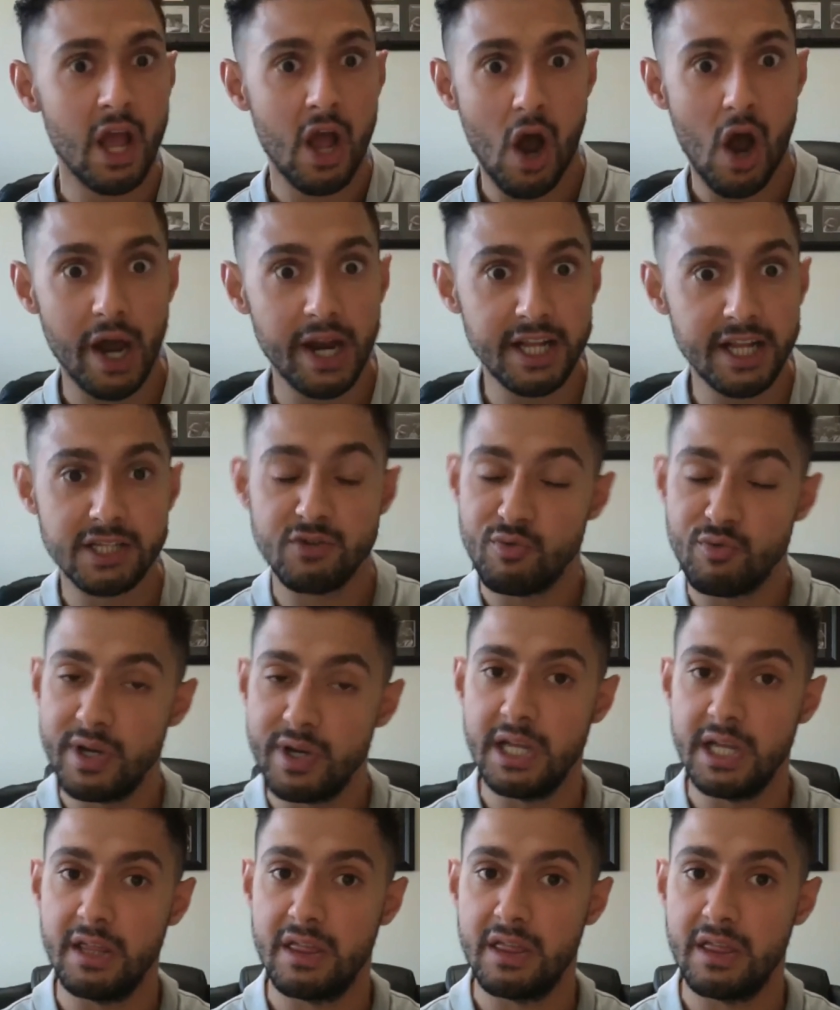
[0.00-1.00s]
I need to
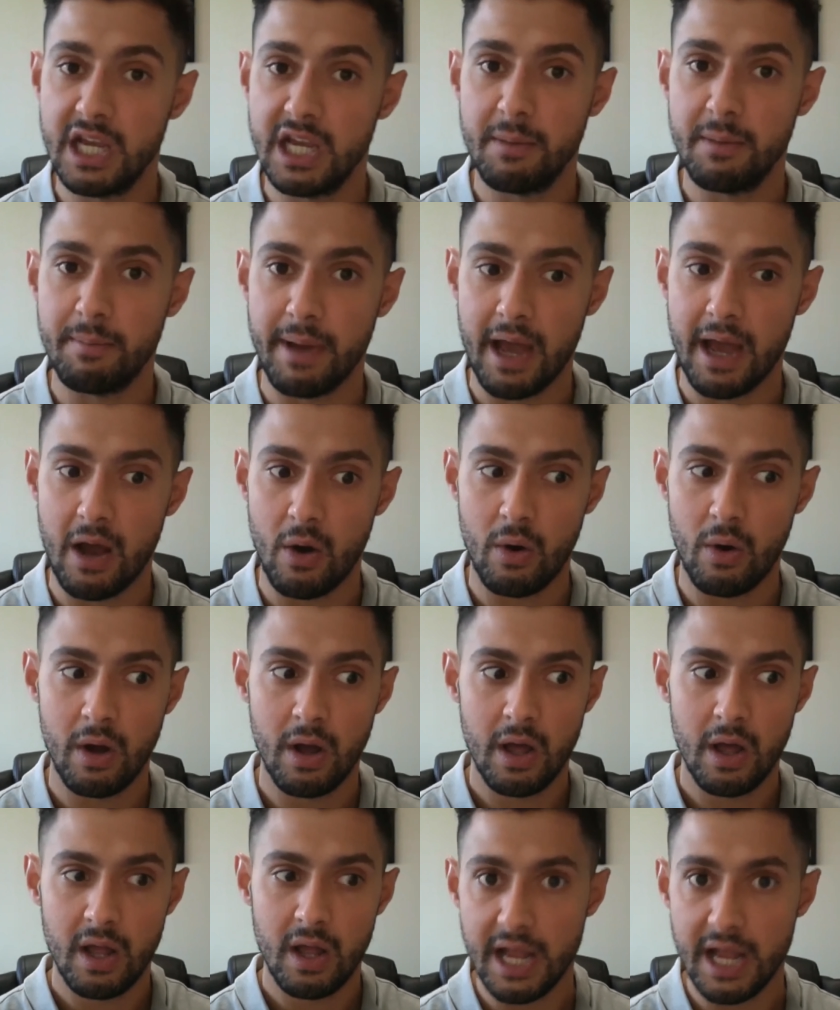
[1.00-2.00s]
really think about
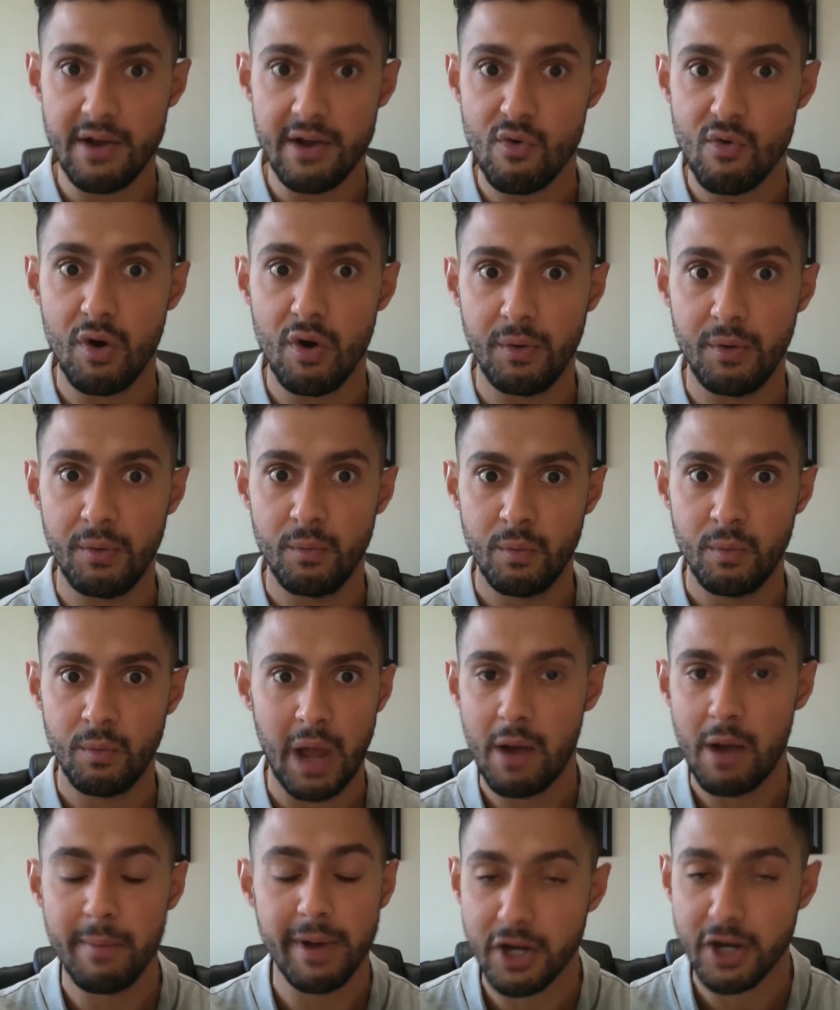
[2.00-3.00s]
later on, how
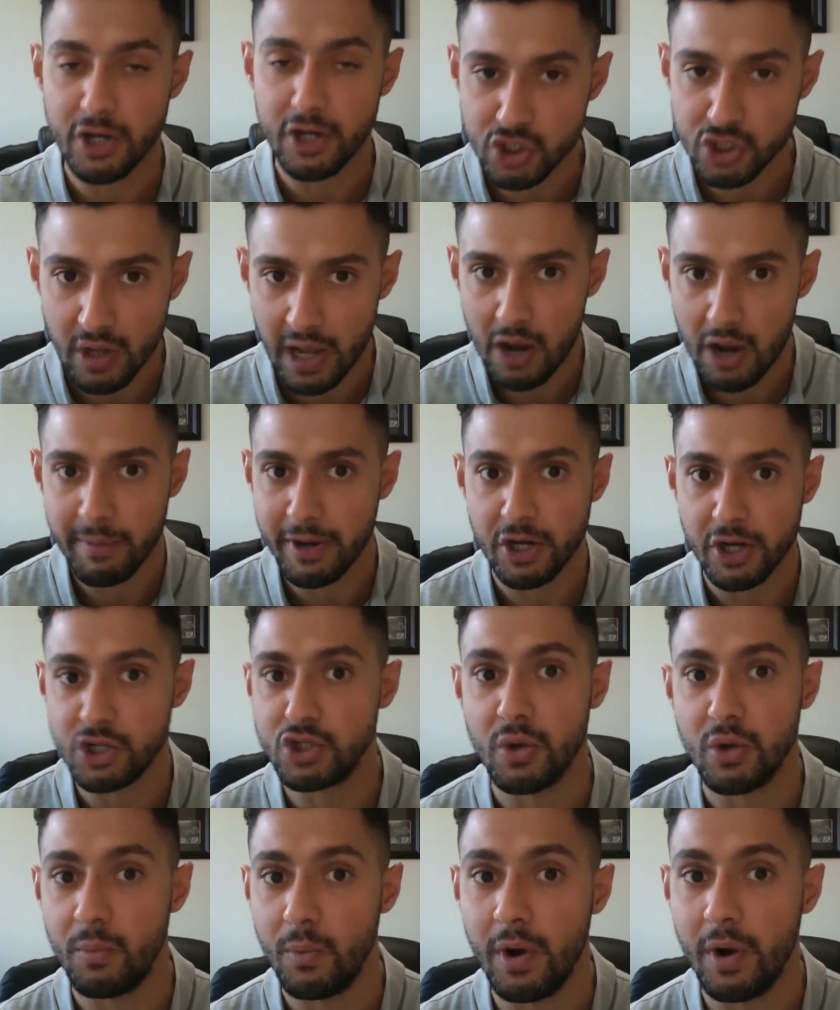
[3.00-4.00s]
am I going to
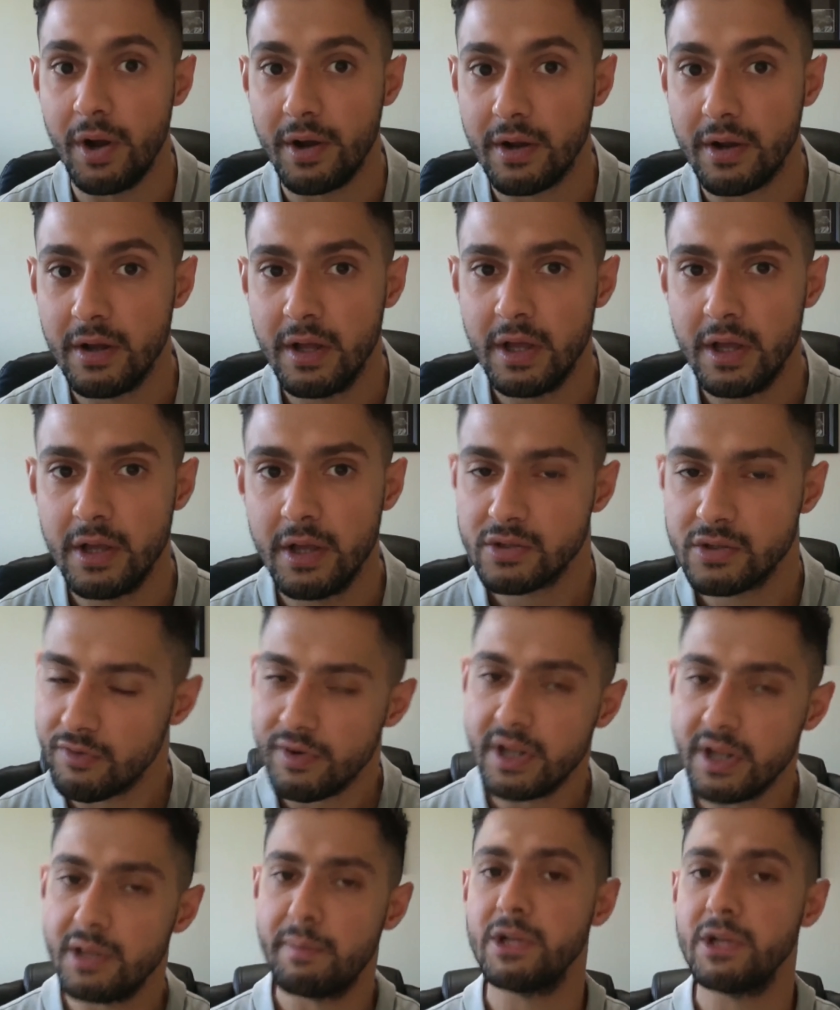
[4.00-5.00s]
stop work? So it
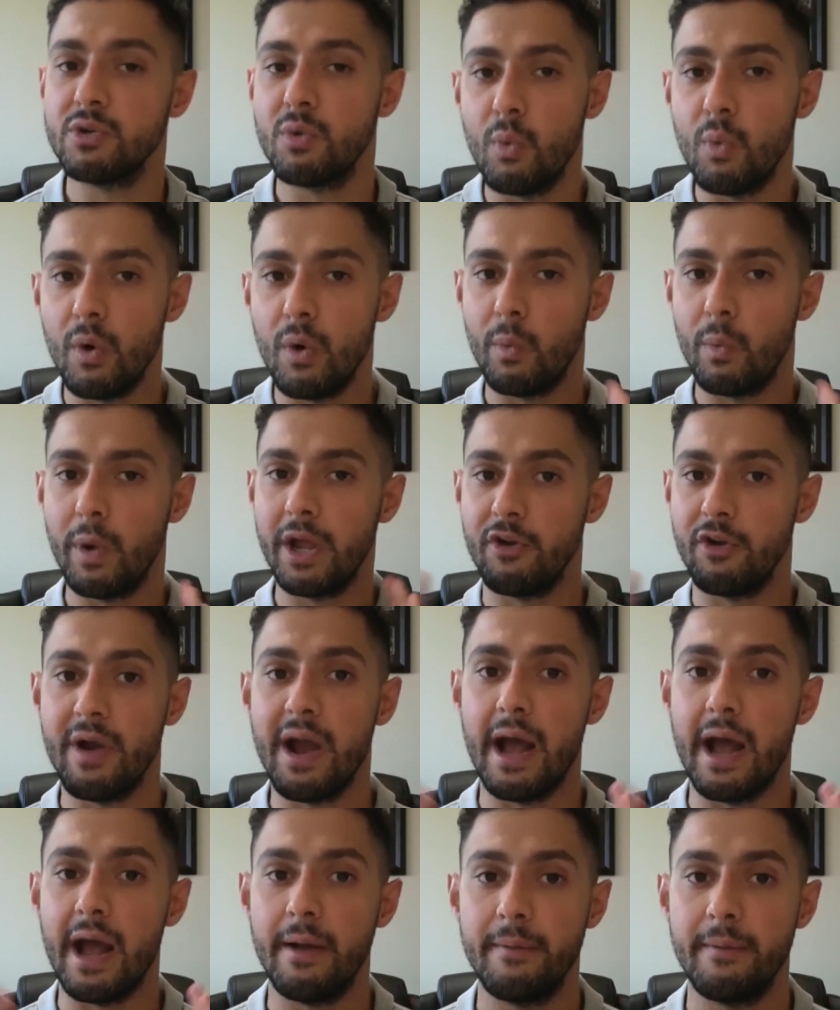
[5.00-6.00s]
really depends on where you're
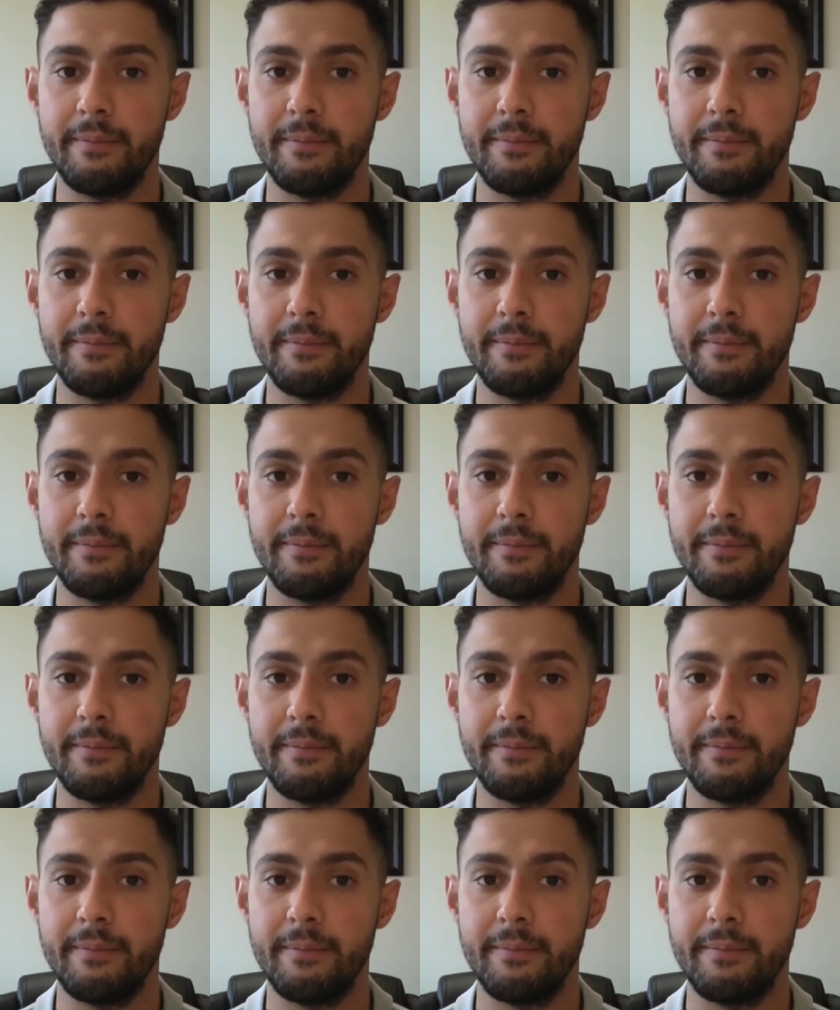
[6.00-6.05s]
at.